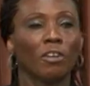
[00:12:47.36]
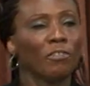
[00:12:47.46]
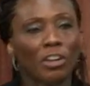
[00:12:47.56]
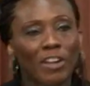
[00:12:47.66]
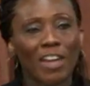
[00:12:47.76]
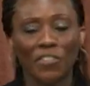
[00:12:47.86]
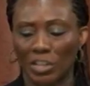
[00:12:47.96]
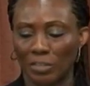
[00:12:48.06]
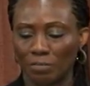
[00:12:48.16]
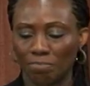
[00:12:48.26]

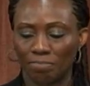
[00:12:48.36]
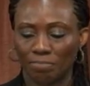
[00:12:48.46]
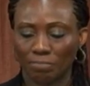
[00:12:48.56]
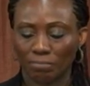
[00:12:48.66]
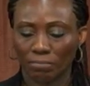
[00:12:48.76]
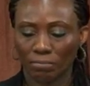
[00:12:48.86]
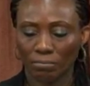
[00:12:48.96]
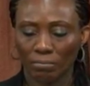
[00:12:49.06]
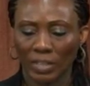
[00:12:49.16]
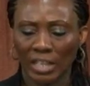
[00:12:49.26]
Forever.
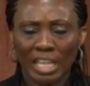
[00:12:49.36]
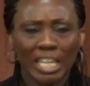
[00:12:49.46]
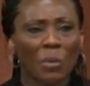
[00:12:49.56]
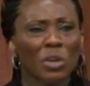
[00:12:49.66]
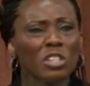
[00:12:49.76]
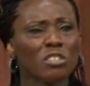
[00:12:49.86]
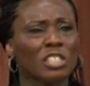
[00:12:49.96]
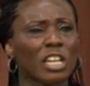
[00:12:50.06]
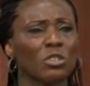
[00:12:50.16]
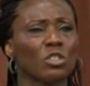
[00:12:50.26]
Now I want us to
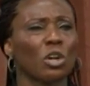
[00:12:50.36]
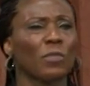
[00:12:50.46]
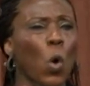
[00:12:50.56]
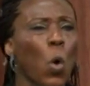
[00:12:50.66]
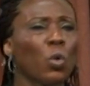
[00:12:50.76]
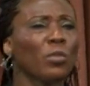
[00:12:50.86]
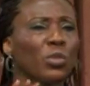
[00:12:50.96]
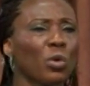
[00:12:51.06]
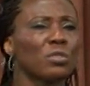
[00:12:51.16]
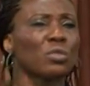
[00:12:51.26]
take note of all
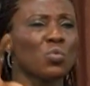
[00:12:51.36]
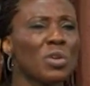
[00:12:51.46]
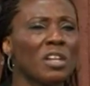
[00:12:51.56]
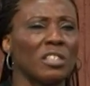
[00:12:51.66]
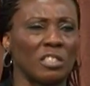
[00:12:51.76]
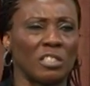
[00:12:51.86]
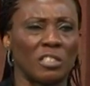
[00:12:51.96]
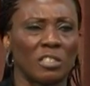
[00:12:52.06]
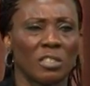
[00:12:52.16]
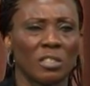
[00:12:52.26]
those words.
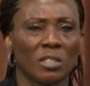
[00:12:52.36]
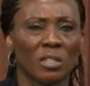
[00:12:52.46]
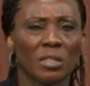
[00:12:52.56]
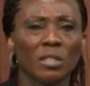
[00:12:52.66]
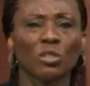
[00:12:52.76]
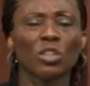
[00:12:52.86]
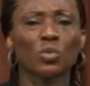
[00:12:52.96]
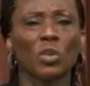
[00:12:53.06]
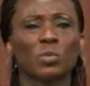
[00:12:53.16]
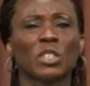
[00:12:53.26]

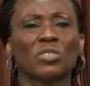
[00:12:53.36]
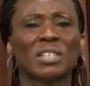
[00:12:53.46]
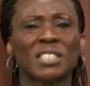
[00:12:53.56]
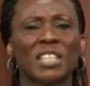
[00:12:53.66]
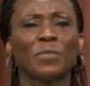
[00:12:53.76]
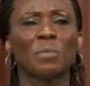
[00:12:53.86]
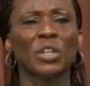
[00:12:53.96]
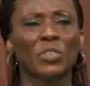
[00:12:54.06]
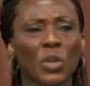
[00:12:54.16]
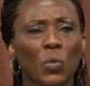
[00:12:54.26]
Those words were translated from the
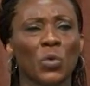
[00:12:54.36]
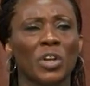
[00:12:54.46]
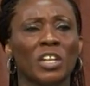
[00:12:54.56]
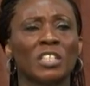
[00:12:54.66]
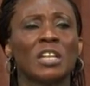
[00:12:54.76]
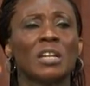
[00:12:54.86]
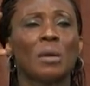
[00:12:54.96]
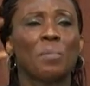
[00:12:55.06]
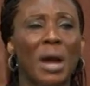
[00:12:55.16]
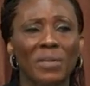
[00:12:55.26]
Greek word
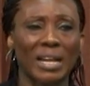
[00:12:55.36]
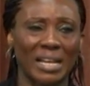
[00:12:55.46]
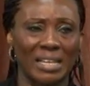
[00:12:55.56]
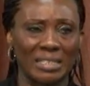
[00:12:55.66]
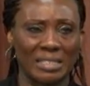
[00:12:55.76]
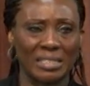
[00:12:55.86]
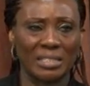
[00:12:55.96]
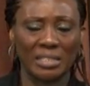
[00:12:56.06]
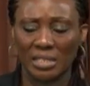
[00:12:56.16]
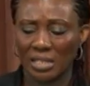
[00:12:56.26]
paraclete.
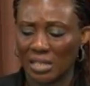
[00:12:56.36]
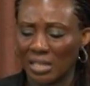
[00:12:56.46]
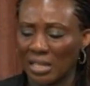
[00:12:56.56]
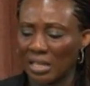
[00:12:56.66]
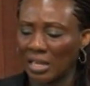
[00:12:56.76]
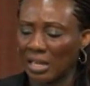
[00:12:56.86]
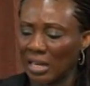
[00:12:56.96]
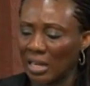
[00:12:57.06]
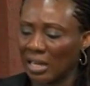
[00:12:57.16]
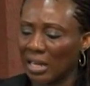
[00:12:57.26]

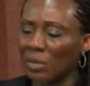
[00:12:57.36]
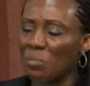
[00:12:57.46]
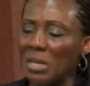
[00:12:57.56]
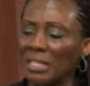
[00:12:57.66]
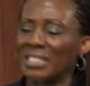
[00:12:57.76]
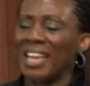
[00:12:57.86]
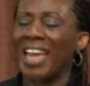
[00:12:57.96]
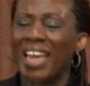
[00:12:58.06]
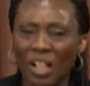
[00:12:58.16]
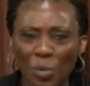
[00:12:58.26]
It means
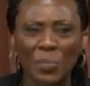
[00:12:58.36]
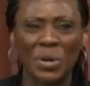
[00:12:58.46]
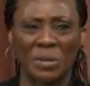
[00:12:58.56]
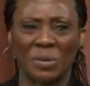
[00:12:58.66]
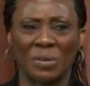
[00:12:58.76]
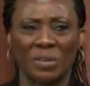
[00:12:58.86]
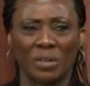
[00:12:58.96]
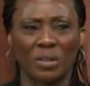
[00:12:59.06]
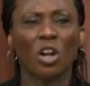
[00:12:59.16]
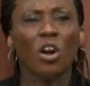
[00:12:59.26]
helper,
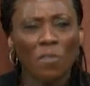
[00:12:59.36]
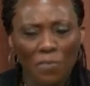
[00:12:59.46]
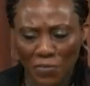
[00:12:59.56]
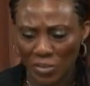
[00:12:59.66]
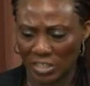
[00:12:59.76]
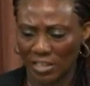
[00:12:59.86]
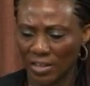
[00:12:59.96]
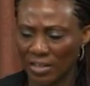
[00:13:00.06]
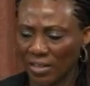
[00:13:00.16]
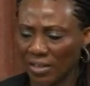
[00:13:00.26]
comforter,
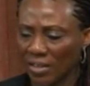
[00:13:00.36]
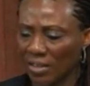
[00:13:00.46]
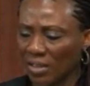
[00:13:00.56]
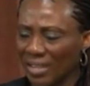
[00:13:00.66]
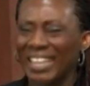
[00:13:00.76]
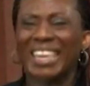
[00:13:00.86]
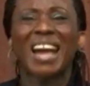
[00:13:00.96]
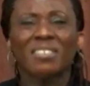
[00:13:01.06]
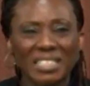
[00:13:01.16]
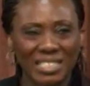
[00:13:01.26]

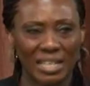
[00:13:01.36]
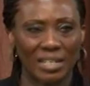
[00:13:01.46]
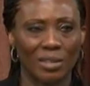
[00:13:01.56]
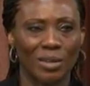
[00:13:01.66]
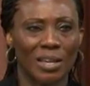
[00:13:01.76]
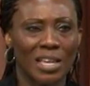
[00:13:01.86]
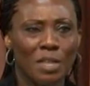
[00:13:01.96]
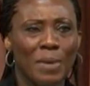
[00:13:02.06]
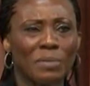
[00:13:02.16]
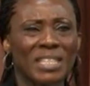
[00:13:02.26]
counselor.
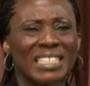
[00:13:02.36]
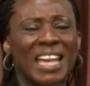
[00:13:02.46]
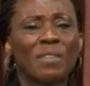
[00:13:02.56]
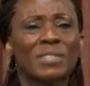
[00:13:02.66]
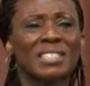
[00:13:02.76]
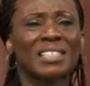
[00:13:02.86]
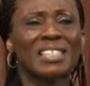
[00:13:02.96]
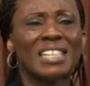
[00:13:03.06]
The Bible says counsel